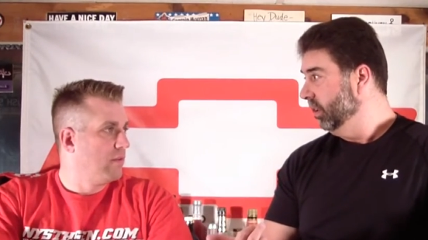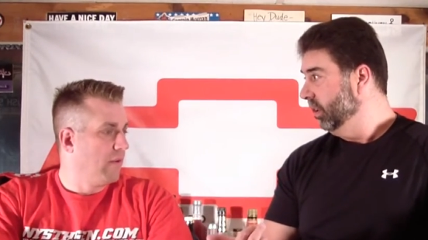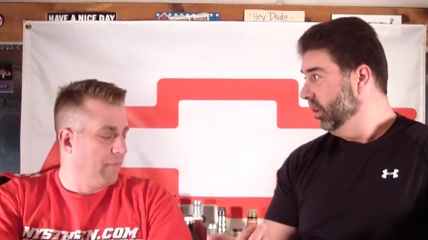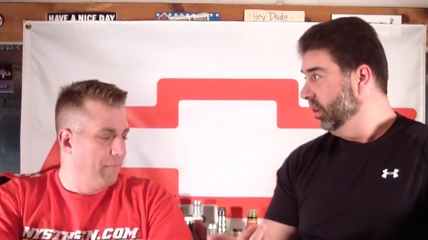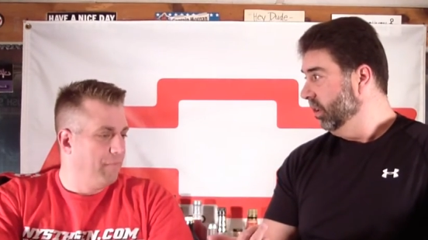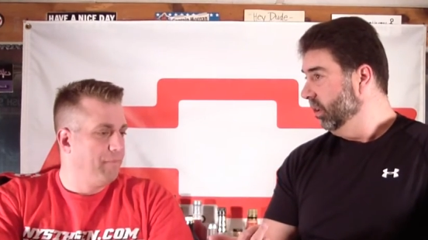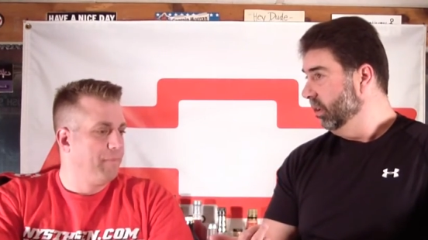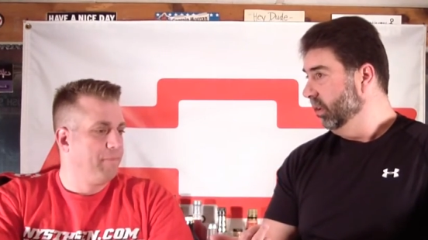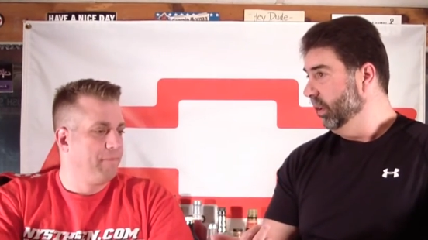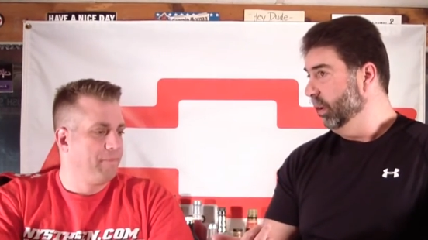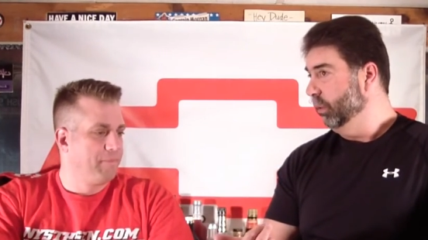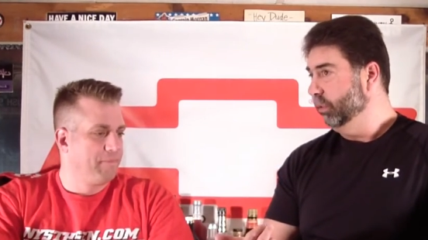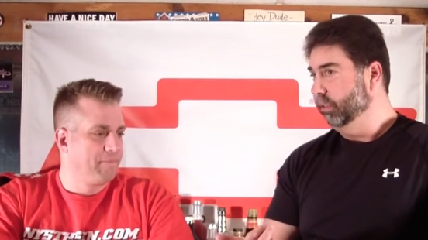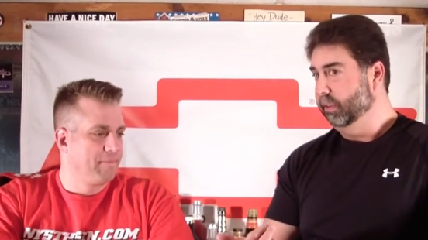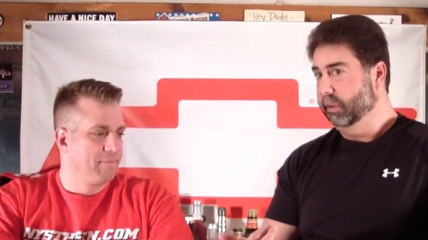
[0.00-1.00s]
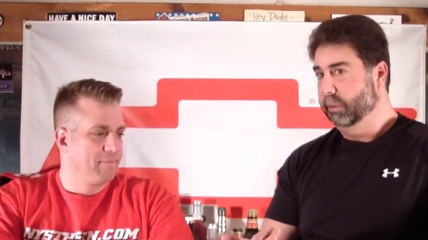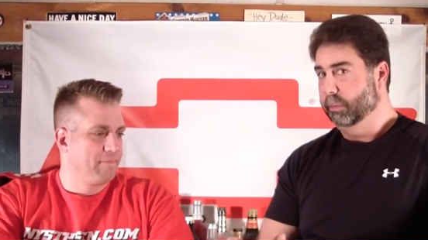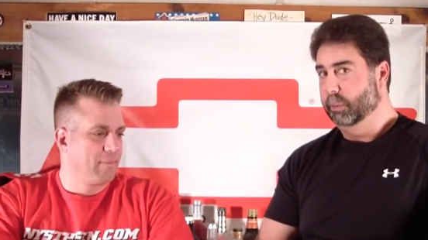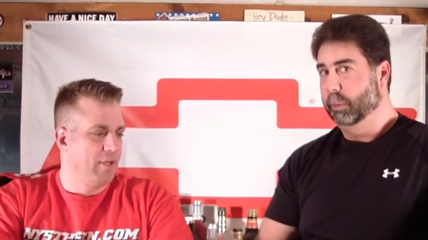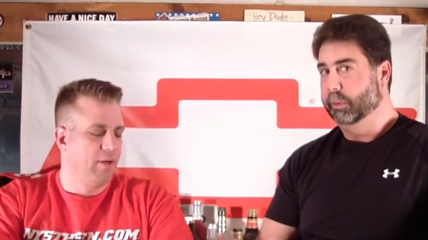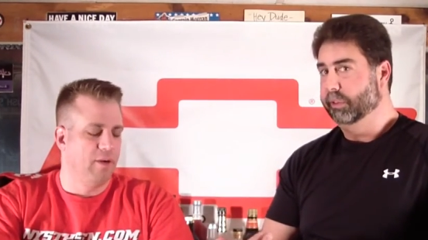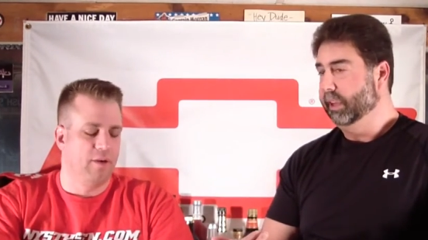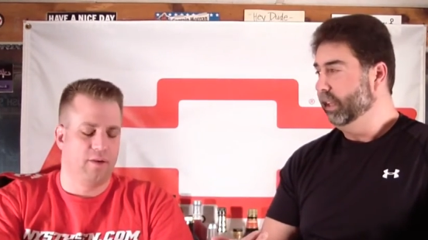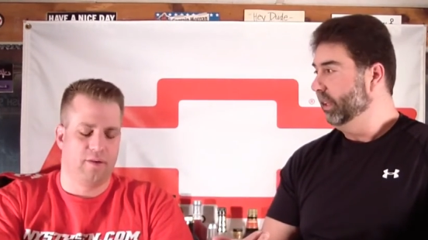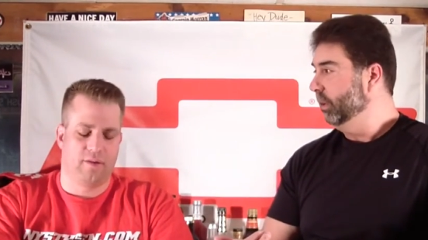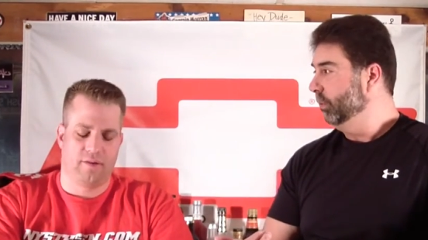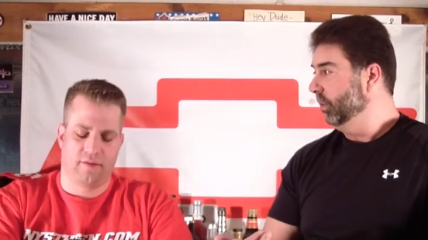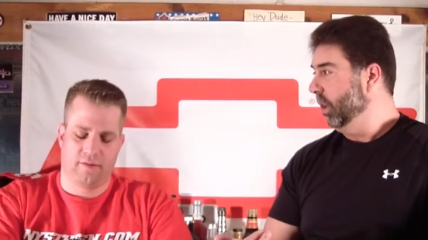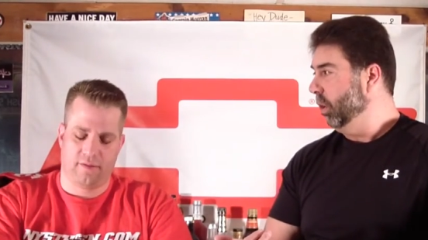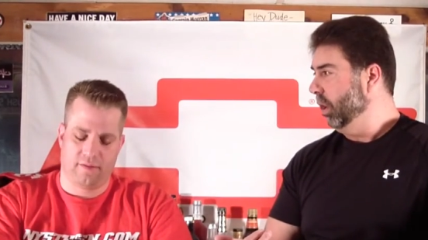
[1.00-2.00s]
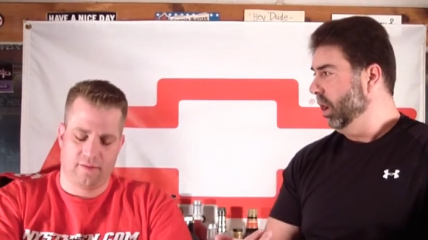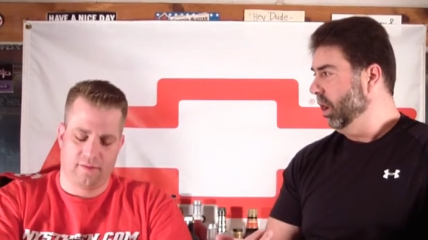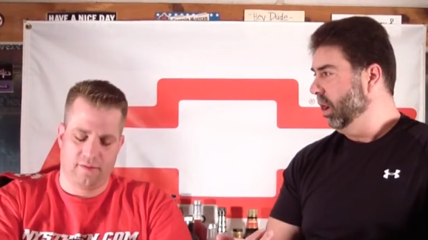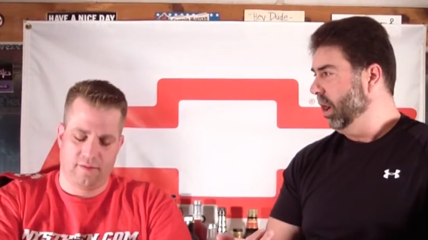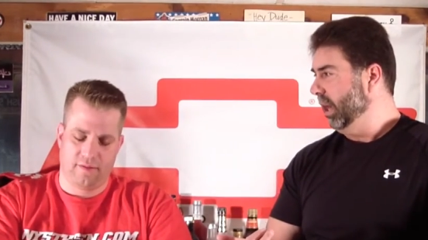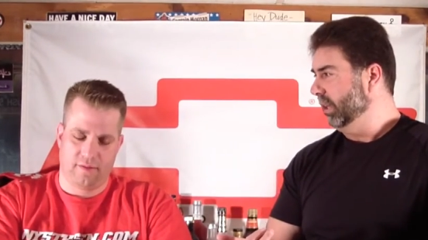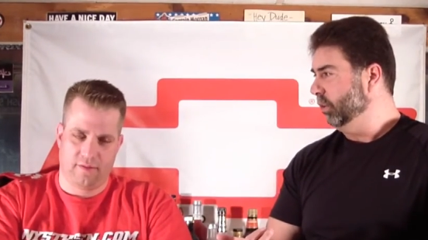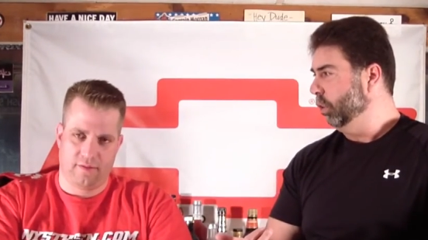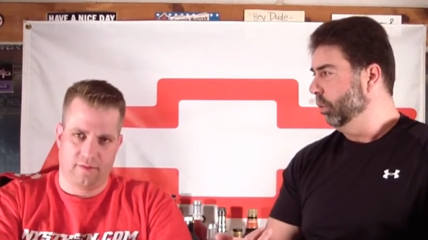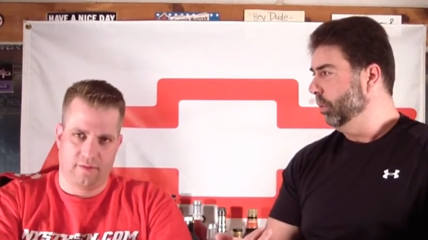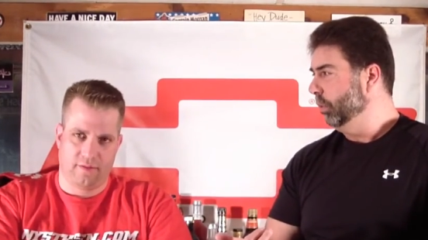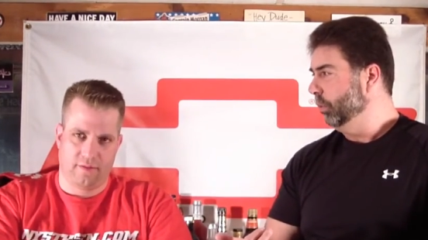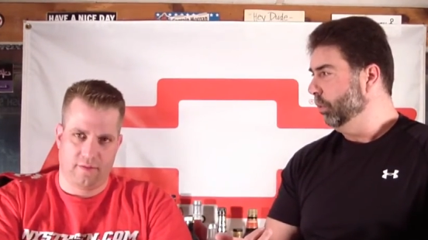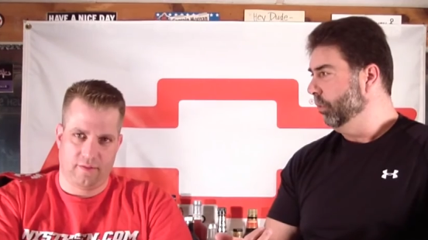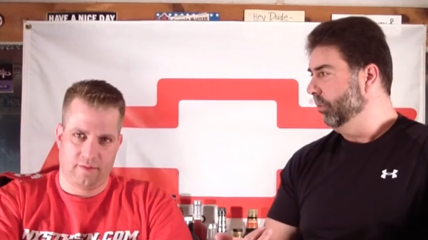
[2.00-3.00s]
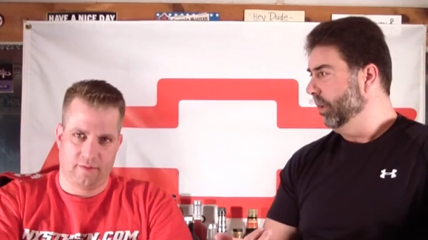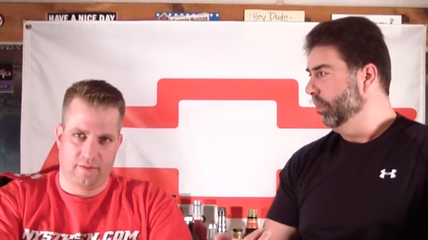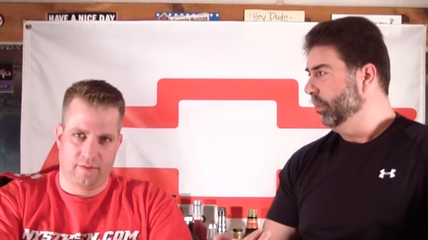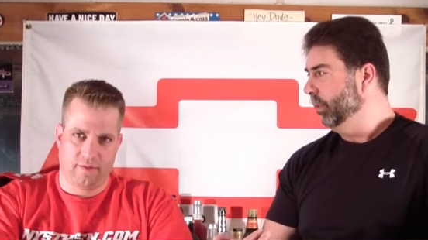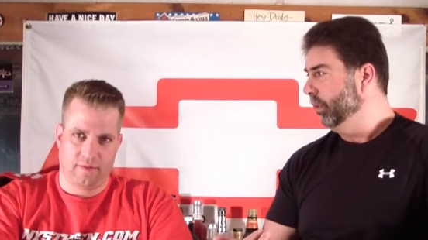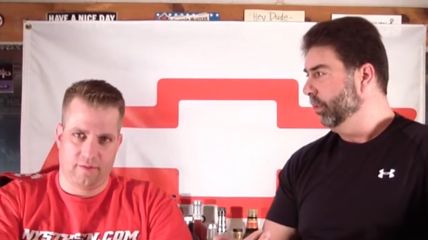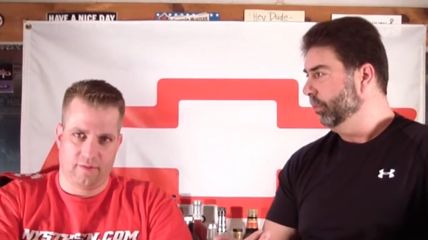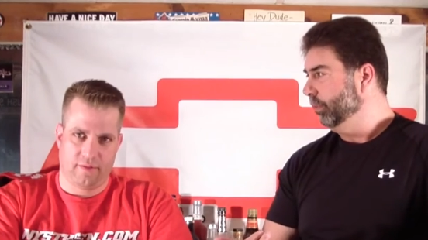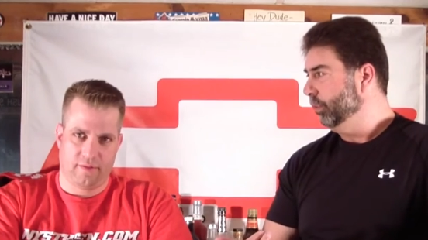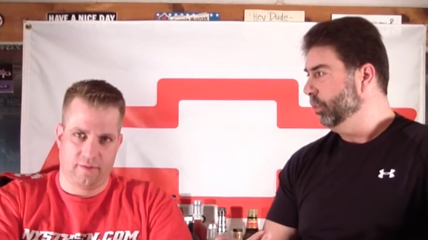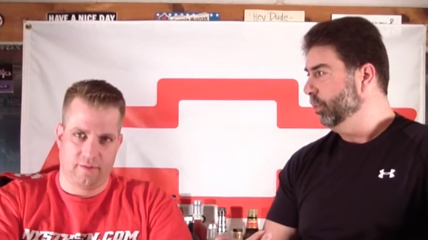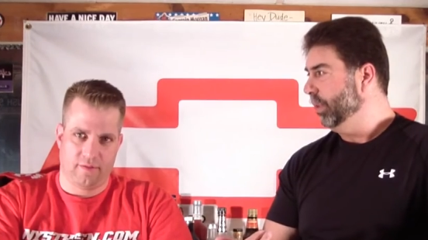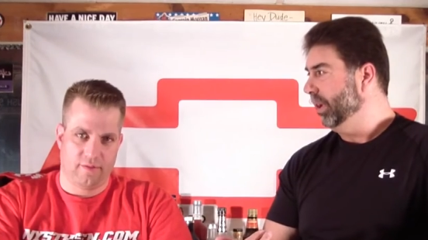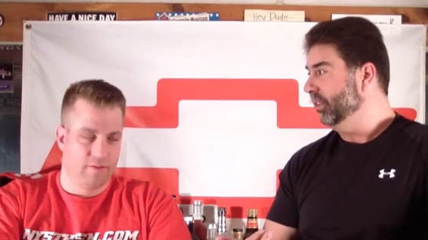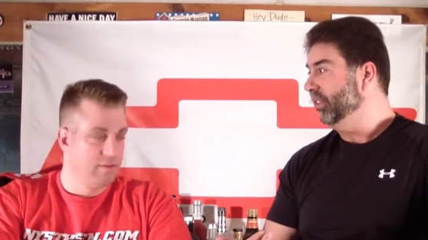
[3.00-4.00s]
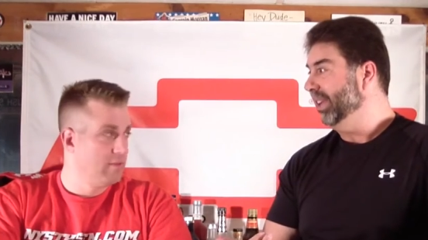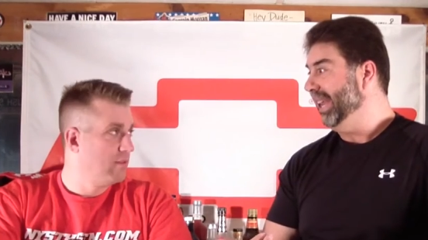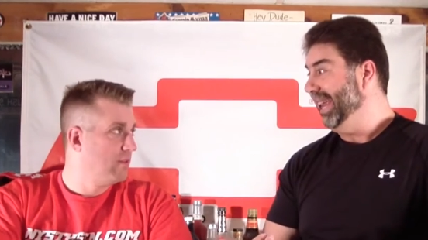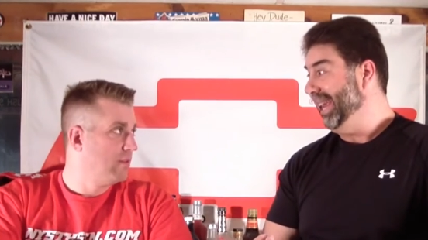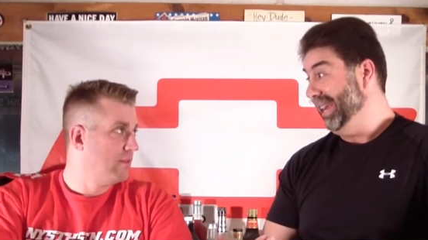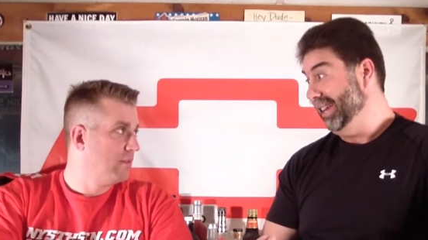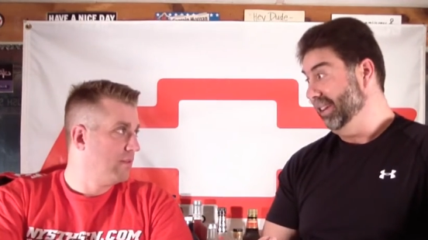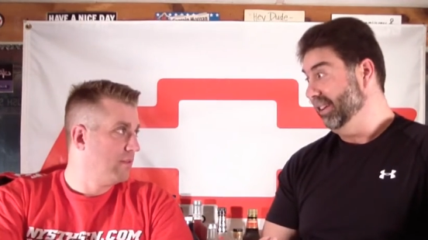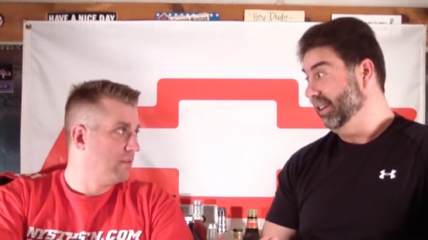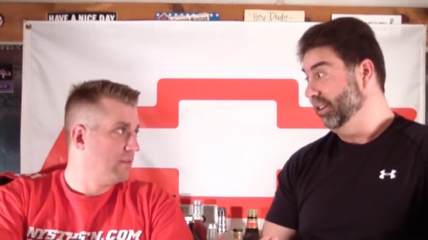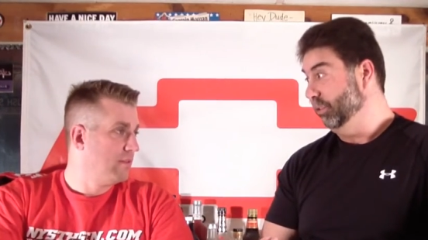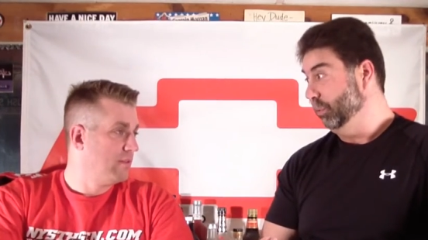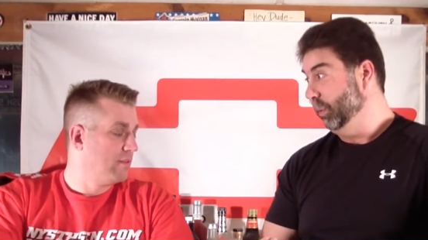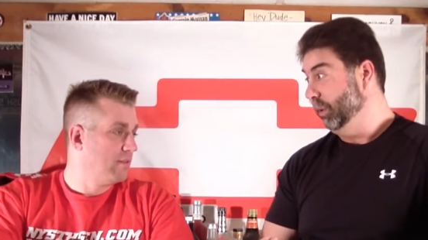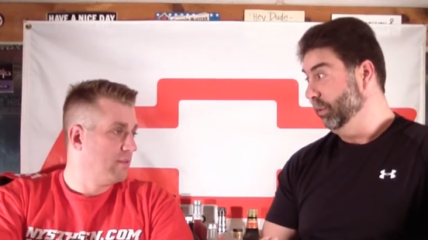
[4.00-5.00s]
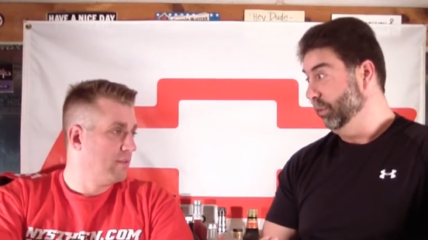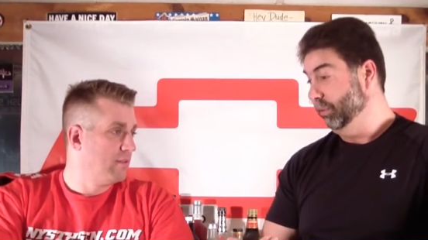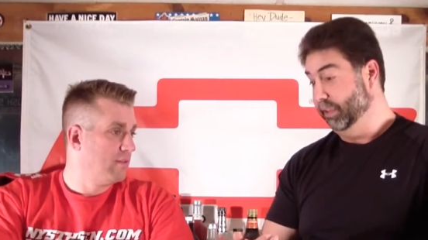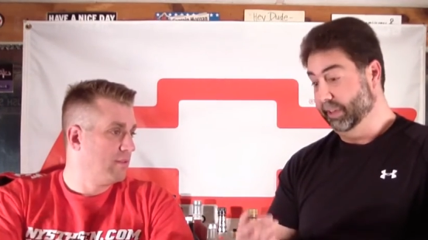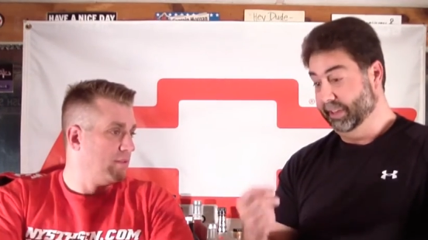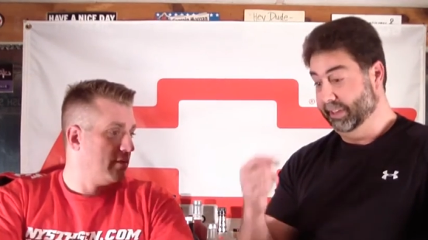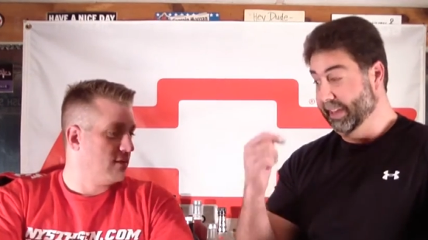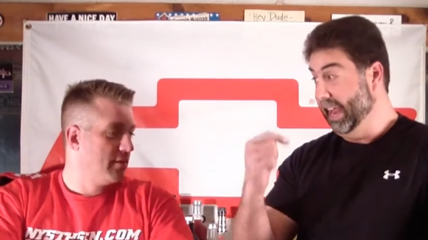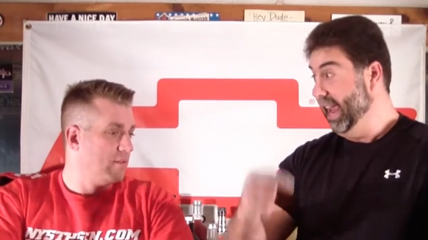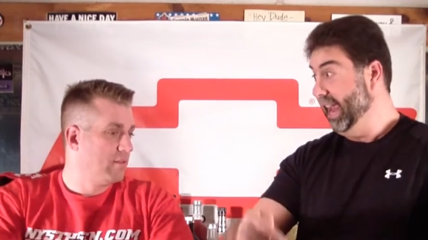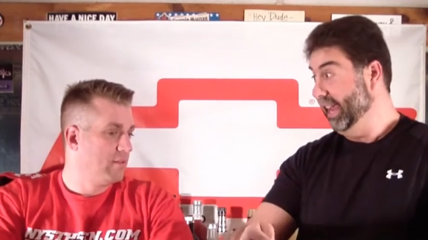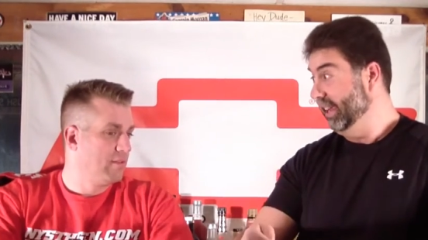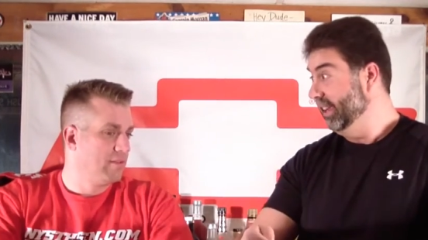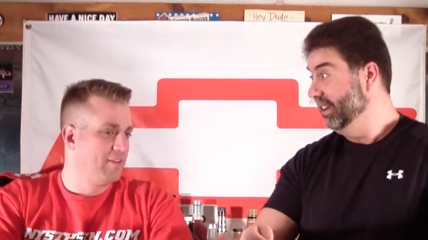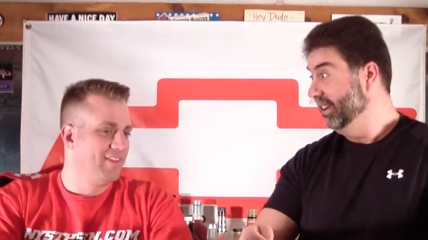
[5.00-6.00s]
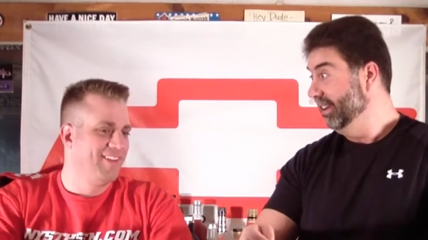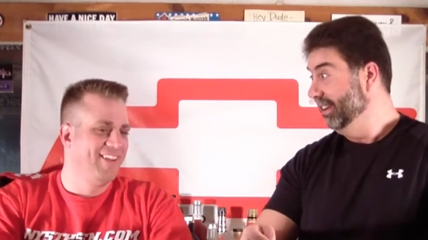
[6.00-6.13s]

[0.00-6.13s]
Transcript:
Speaker 1: Yep. That was in what was that? Ah. That was October, November of 2008 because we were the day